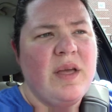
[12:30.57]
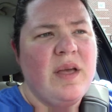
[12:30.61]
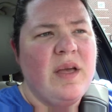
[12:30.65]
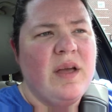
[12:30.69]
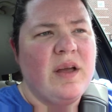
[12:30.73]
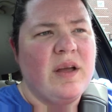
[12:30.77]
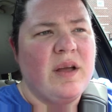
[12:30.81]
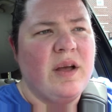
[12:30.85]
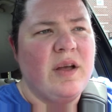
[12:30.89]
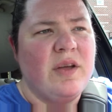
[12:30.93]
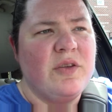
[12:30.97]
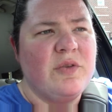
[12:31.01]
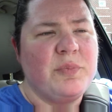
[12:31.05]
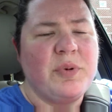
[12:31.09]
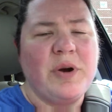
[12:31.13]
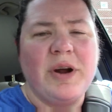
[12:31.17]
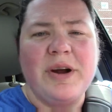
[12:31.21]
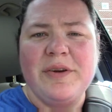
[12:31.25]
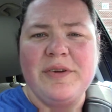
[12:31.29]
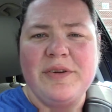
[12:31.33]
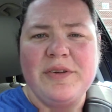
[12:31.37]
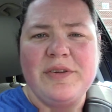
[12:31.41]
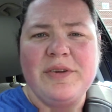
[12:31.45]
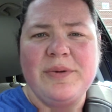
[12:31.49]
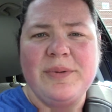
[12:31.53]
Because
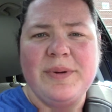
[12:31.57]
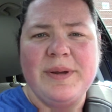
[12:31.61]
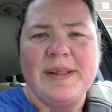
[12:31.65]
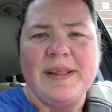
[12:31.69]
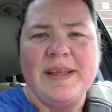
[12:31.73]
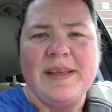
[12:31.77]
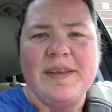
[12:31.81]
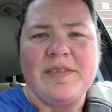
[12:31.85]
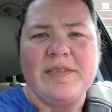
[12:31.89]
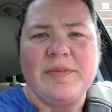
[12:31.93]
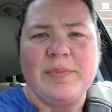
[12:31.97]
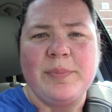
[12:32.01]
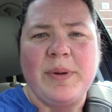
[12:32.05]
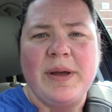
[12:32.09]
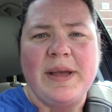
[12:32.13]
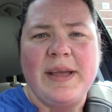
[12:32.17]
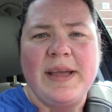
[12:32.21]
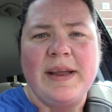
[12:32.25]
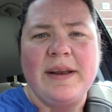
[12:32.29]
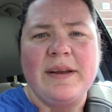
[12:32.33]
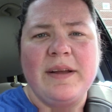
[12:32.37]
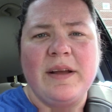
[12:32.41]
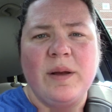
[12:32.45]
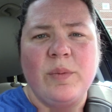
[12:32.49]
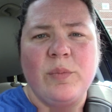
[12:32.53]
prior to doing this, my
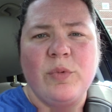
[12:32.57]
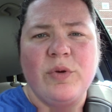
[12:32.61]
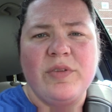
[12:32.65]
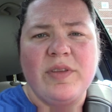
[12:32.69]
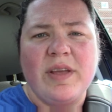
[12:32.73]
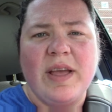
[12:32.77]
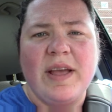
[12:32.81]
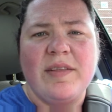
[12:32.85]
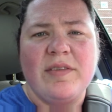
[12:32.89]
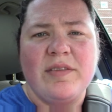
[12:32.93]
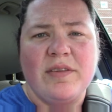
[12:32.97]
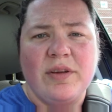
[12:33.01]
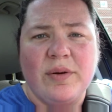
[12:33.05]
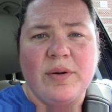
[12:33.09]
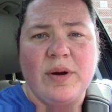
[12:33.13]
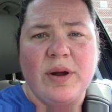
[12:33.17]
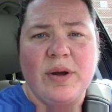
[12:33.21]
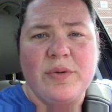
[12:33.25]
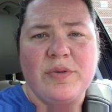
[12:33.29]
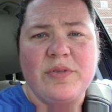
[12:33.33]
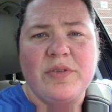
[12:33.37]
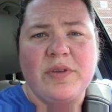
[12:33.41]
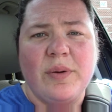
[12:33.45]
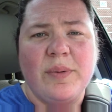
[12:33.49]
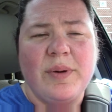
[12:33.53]
income was at
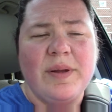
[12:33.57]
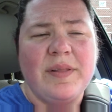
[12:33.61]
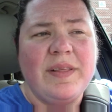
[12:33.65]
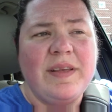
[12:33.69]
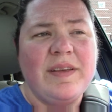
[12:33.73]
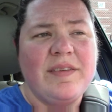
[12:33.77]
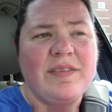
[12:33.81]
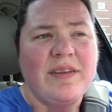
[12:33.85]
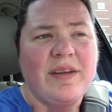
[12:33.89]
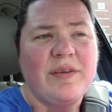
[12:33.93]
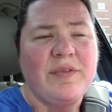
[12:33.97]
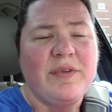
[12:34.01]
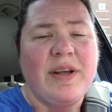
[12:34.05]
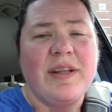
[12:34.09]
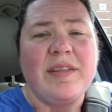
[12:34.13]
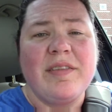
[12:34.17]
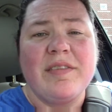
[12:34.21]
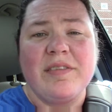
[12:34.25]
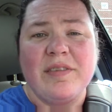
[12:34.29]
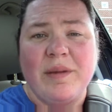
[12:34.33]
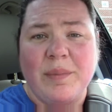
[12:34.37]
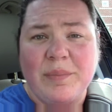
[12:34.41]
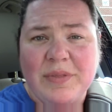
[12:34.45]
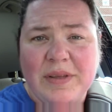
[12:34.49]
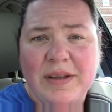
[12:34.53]
zero, so at least I've got
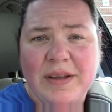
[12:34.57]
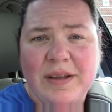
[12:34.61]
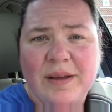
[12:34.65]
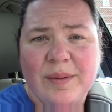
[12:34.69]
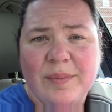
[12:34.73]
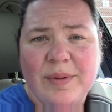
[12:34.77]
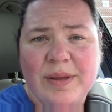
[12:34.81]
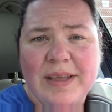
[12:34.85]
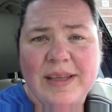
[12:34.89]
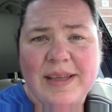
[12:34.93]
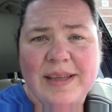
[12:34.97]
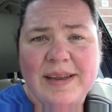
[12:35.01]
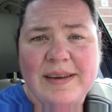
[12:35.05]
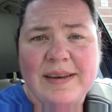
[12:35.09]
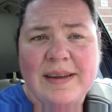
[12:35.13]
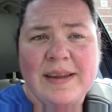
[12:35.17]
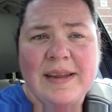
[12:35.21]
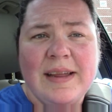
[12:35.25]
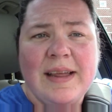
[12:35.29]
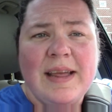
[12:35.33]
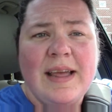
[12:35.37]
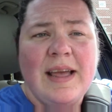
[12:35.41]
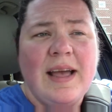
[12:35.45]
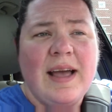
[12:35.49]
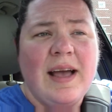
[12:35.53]
something coming in.
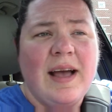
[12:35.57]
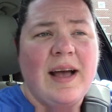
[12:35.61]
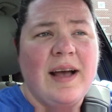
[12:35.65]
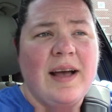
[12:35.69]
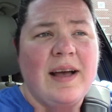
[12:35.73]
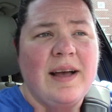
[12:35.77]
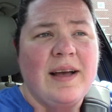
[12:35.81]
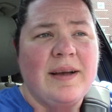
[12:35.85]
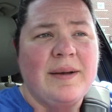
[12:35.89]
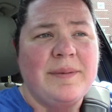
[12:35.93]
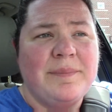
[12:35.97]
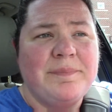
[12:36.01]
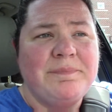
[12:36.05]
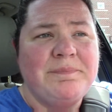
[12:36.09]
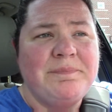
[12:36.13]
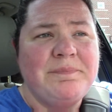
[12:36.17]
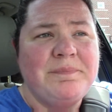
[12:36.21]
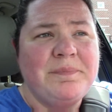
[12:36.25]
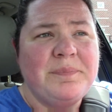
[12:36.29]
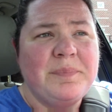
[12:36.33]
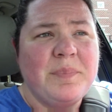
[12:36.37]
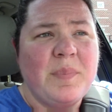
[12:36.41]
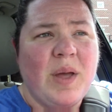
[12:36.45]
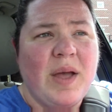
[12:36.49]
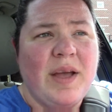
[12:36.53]
Um,
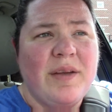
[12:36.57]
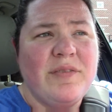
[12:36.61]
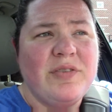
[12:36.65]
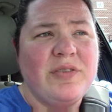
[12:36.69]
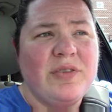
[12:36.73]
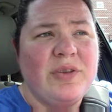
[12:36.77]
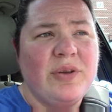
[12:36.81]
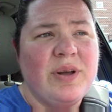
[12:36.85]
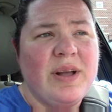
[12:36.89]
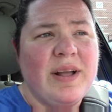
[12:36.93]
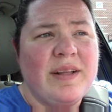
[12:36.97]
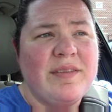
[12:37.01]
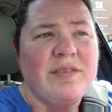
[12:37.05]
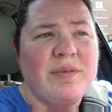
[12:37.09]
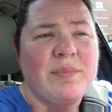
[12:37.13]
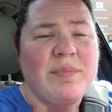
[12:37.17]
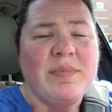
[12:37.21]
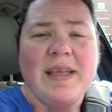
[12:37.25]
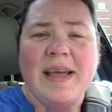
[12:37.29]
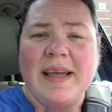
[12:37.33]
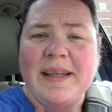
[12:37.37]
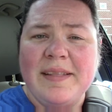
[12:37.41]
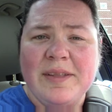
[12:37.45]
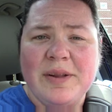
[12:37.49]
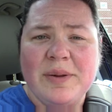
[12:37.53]
I've still got some
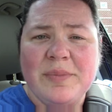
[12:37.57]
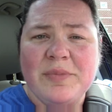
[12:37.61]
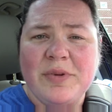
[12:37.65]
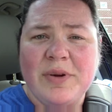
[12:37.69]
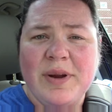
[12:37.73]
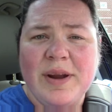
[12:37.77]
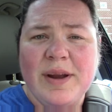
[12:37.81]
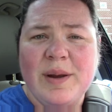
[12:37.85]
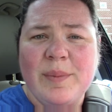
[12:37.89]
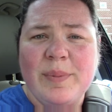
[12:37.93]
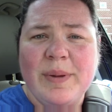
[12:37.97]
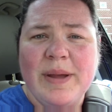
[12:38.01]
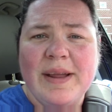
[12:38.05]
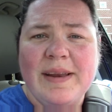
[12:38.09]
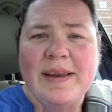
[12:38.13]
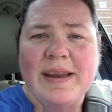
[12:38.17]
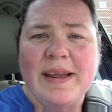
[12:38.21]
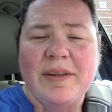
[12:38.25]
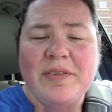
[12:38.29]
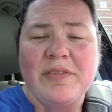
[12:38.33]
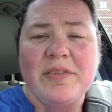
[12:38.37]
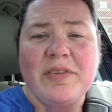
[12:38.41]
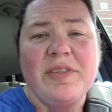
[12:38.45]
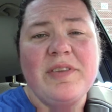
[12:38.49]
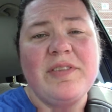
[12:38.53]
debt that I'm trying to pay
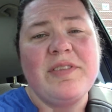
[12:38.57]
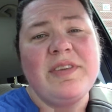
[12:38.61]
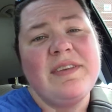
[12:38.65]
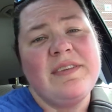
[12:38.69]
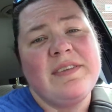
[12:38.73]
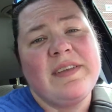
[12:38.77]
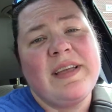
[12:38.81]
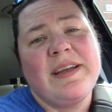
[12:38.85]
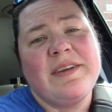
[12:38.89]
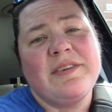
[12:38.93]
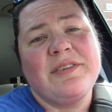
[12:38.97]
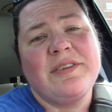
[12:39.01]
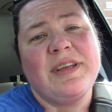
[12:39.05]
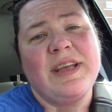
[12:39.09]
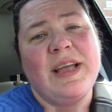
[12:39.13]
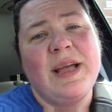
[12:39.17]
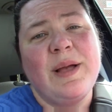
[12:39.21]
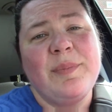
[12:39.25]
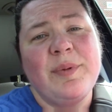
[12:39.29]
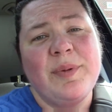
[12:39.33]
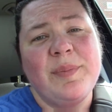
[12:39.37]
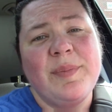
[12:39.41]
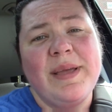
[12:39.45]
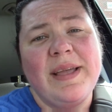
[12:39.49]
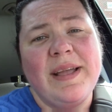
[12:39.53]
down, so this is actually
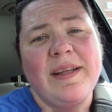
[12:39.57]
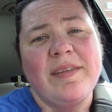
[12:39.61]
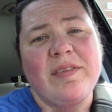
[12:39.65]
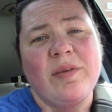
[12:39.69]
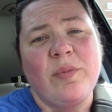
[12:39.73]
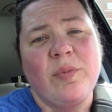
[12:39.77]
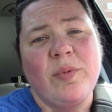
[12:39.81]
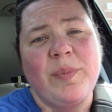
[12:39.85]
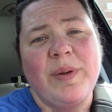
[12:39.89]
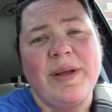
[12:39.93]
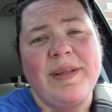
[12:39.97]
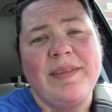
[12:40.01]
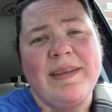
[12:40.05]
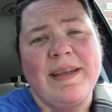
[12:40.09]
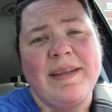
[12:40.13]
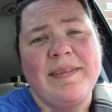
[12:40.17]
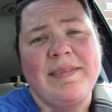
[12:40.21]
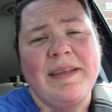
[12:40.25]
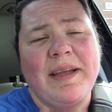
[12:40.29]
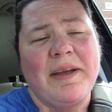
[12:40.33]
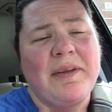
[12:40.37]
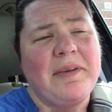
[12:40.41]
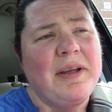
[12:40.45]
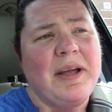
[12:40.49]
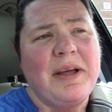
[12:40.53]
helping me get some of my debt
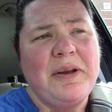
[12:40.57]
down.